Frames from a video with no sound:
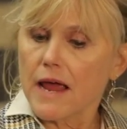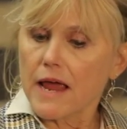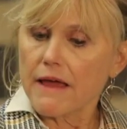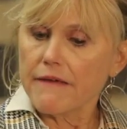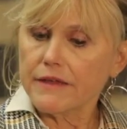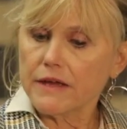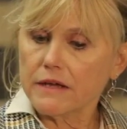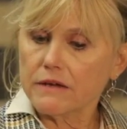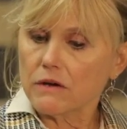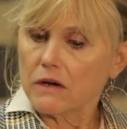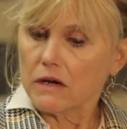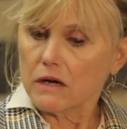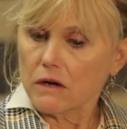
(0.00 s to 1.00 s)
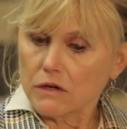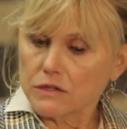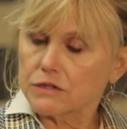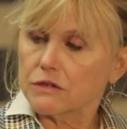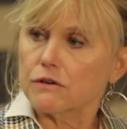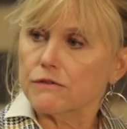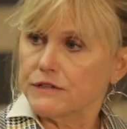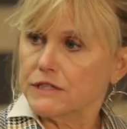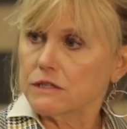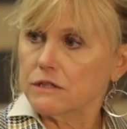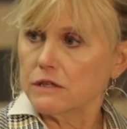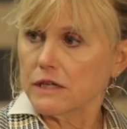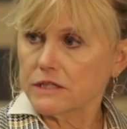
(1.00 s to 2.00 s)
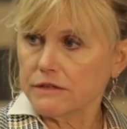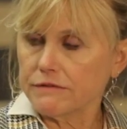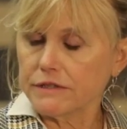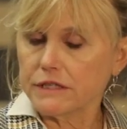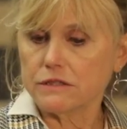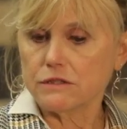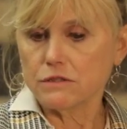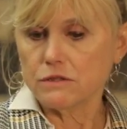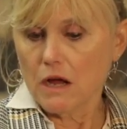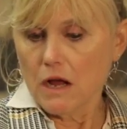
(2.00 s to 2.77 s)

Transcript: and then also their physical activities,